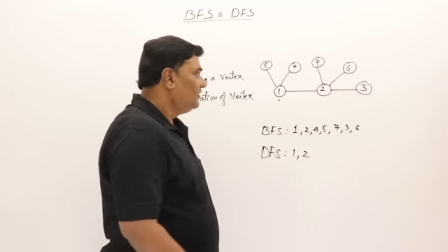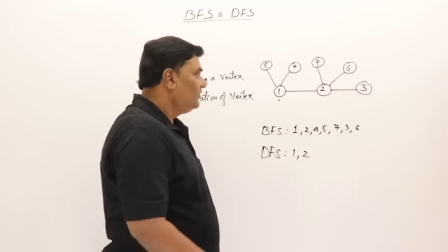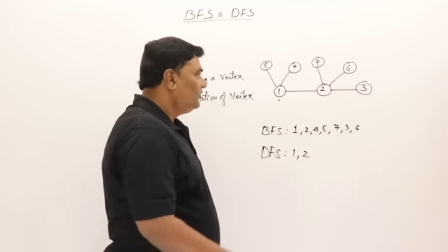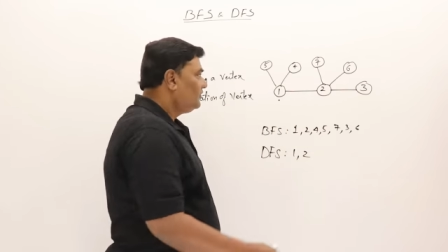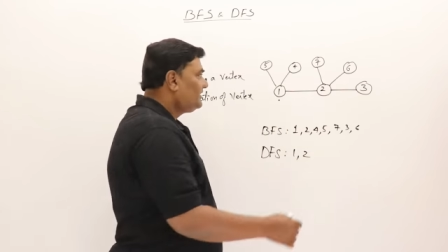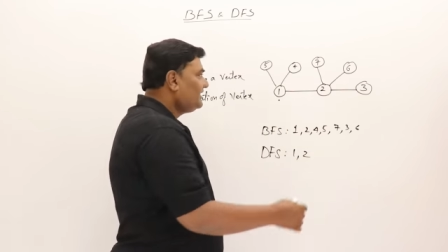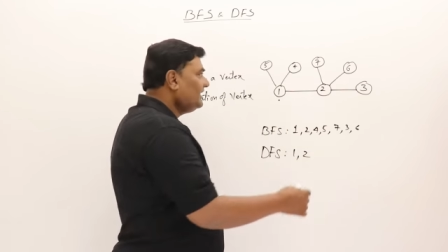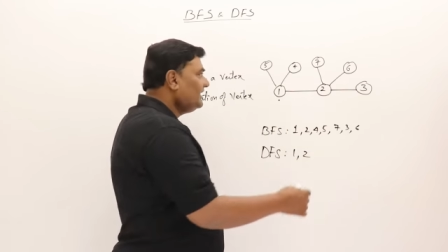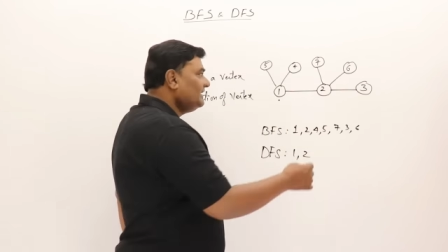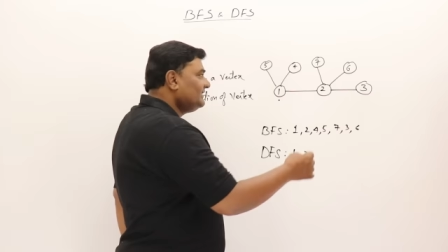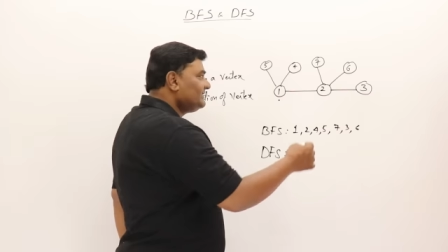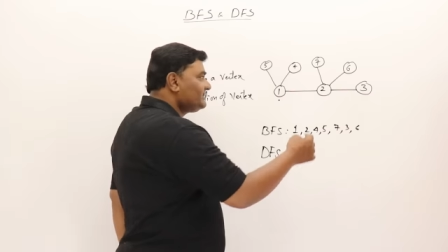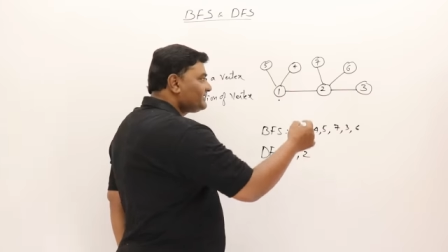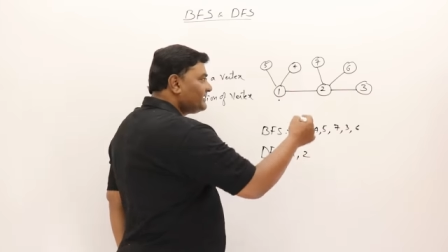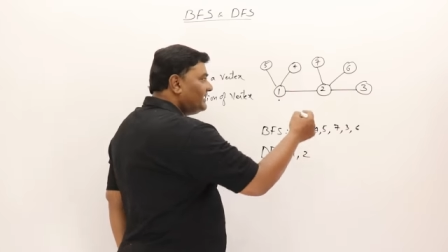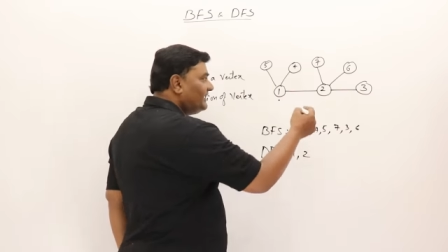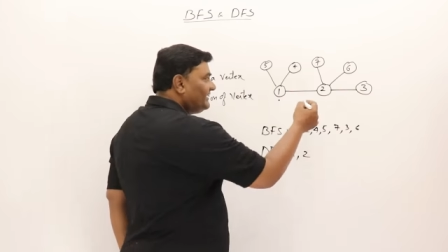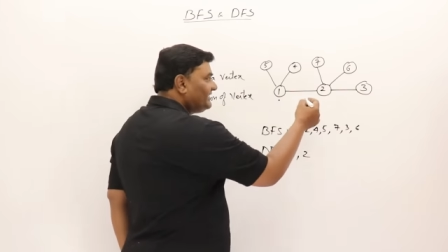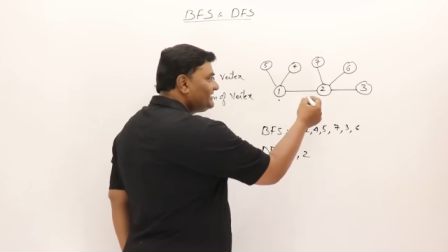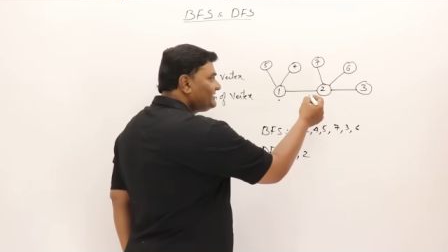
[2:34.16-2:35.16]
Okay, I'll
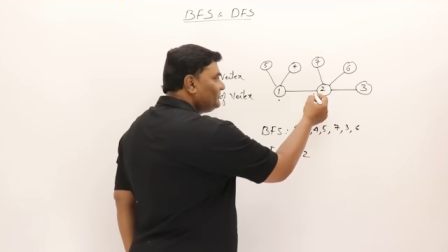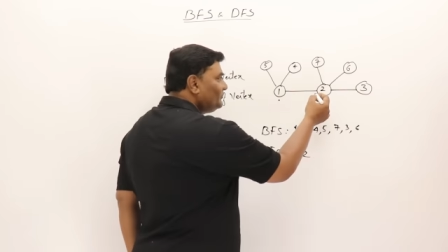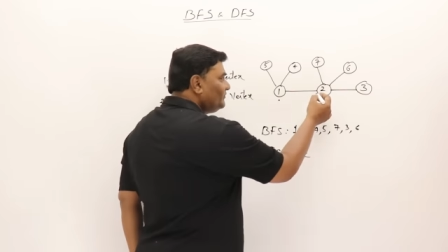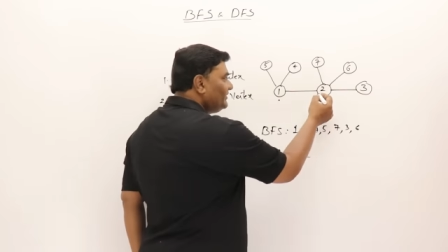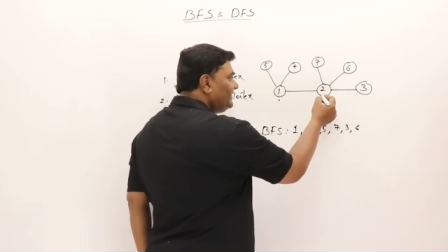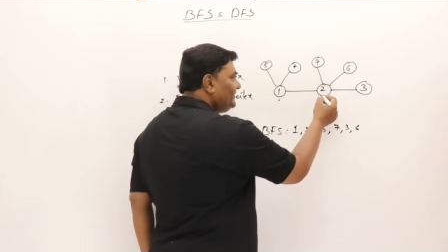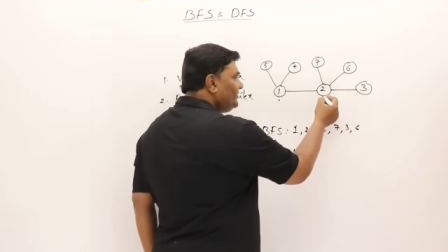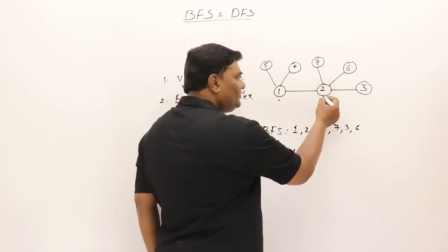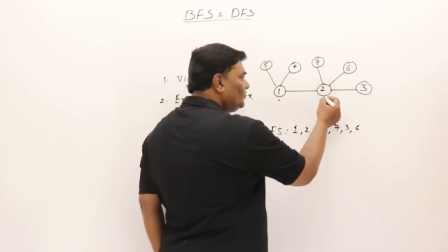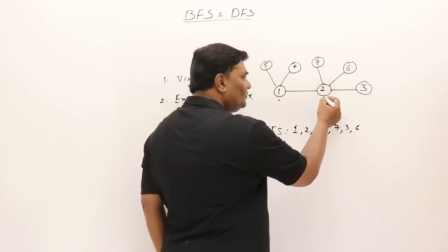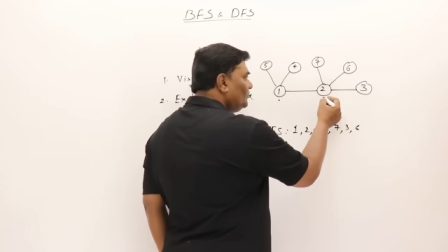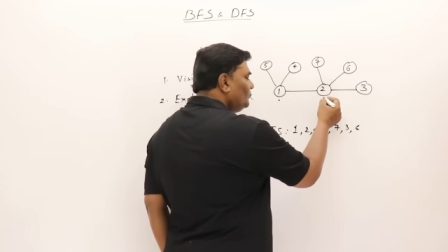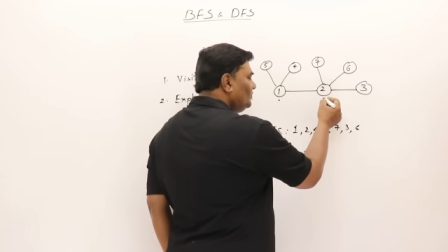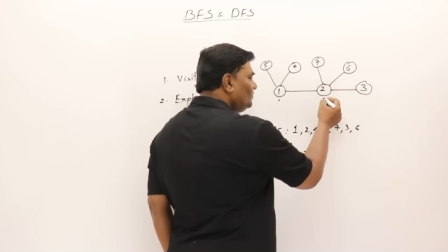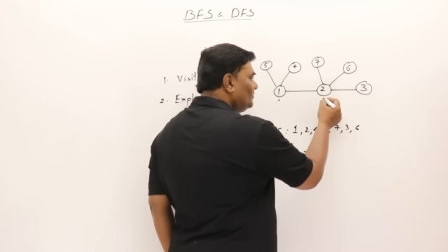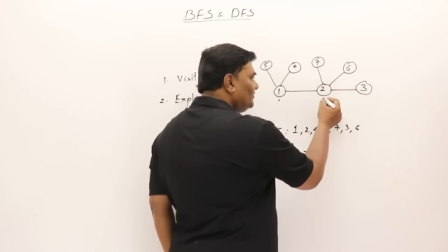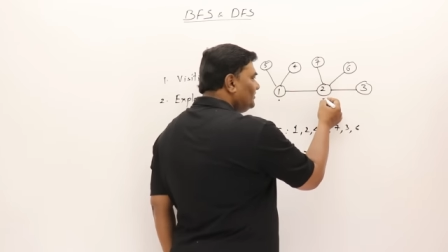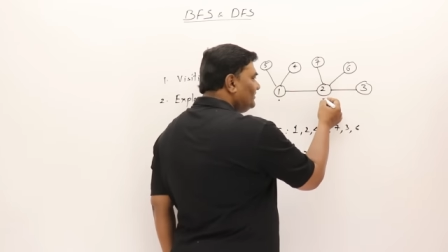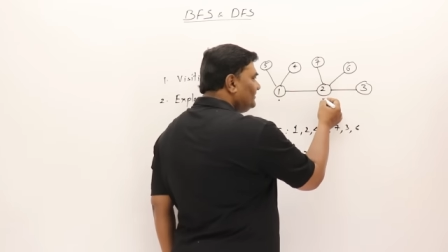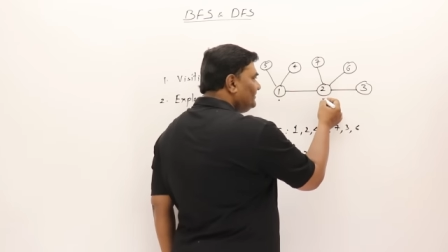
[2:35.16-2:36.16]
start exploring 2.
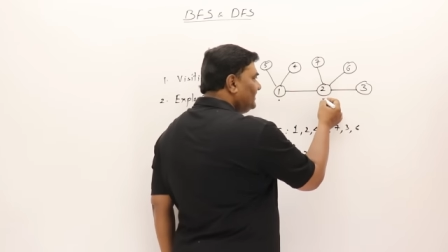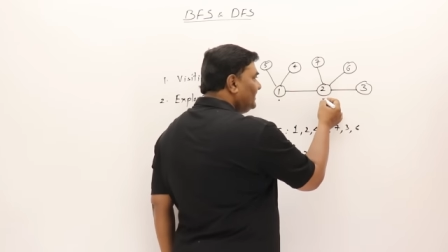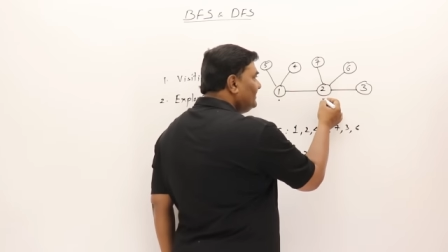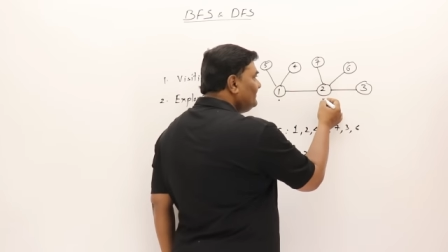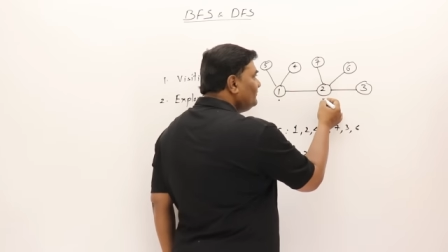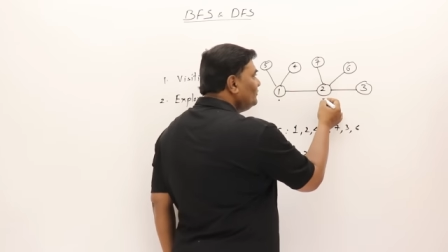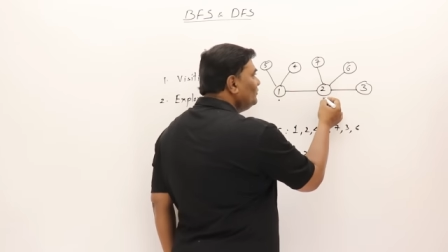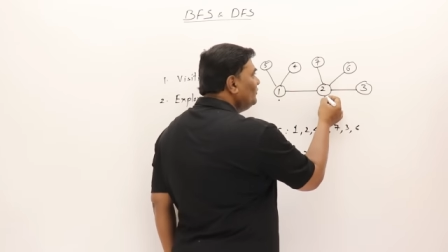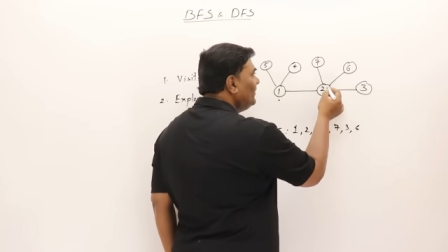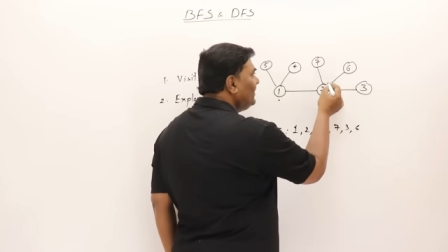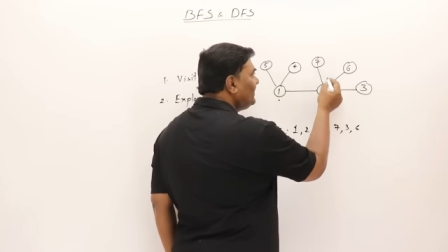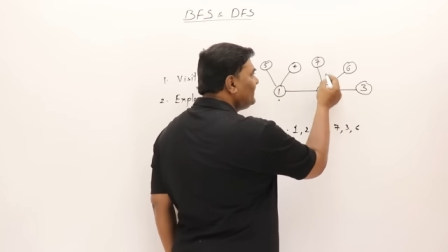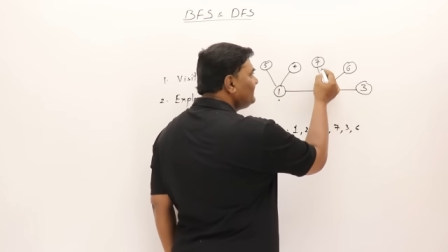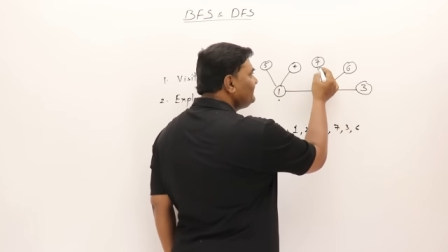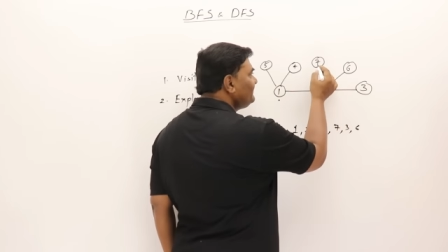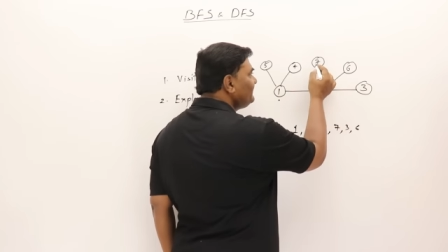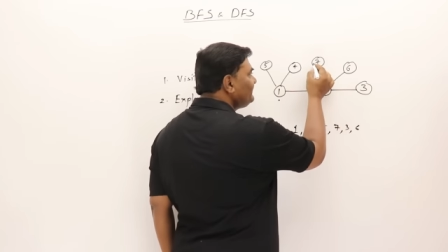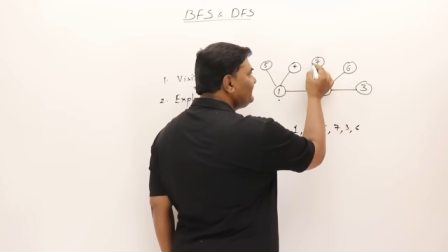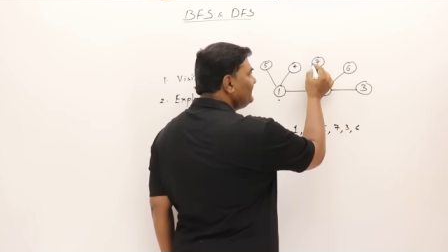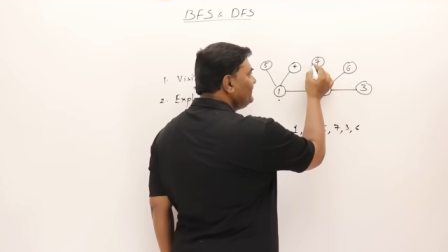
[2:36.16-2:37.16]
Then who are
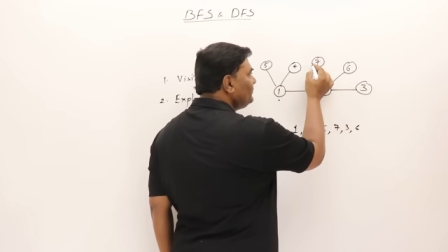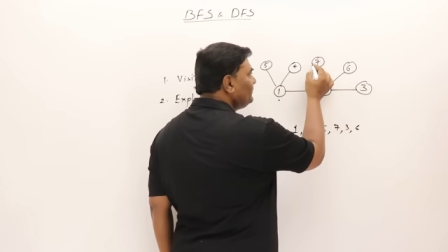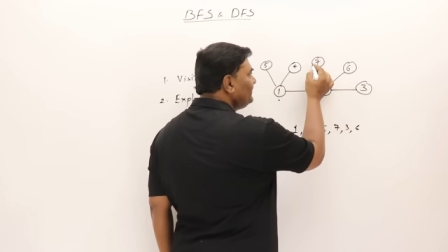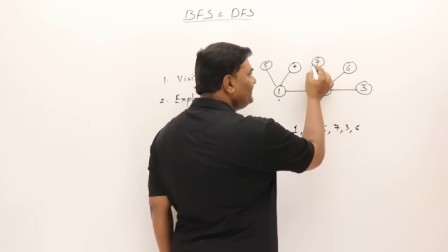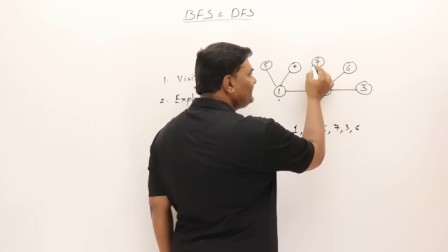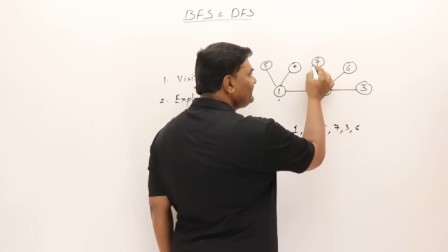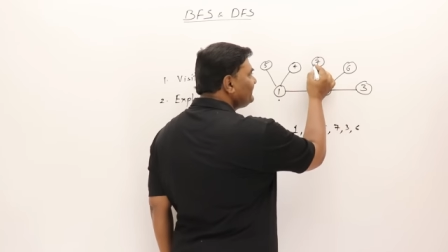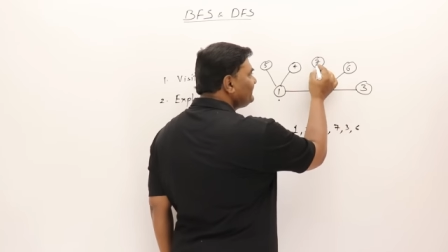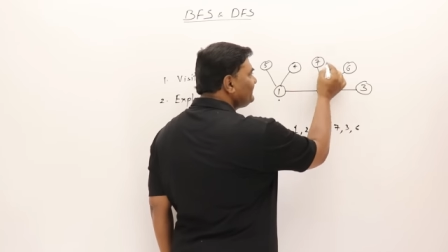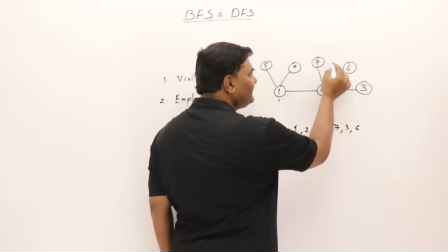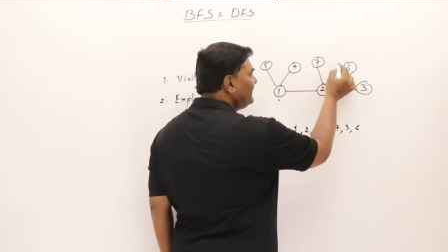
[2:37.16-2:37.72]
adjacent to this?